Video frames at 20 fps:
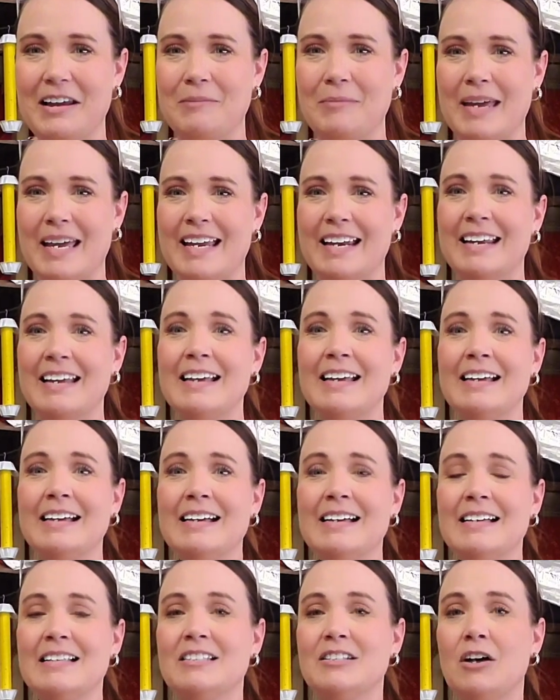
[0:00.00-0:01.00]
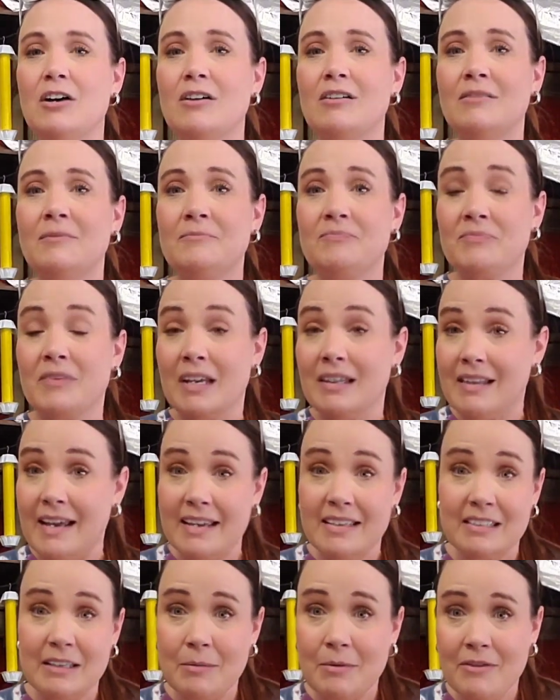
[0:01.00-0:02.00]
I mean? So
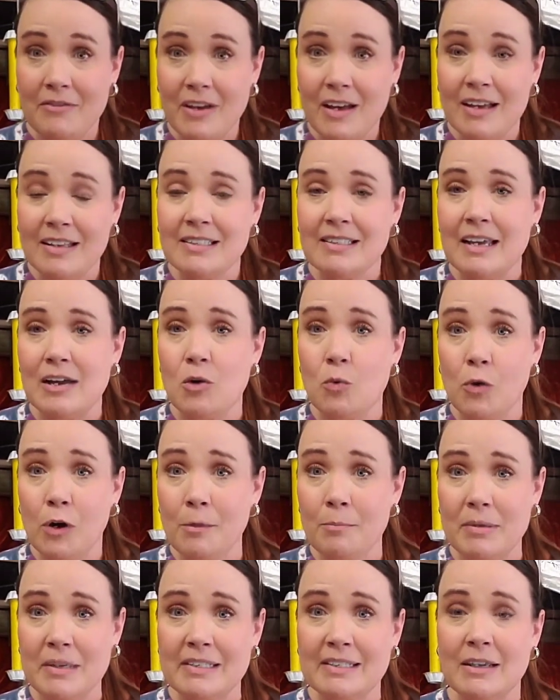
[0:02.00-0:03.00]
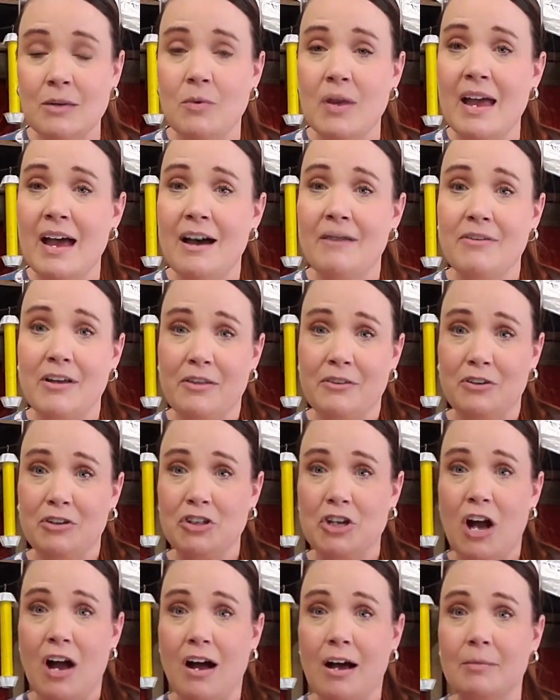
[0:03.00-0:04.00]
like some of us, like we're busy, we have other
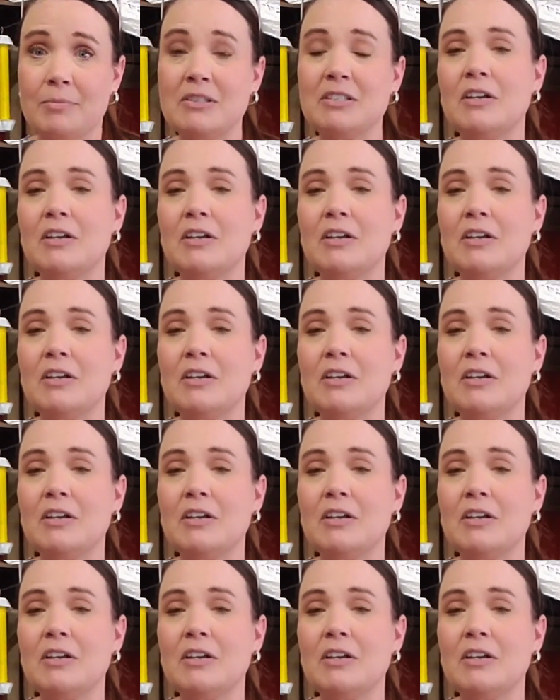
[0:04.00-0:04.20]
jobs.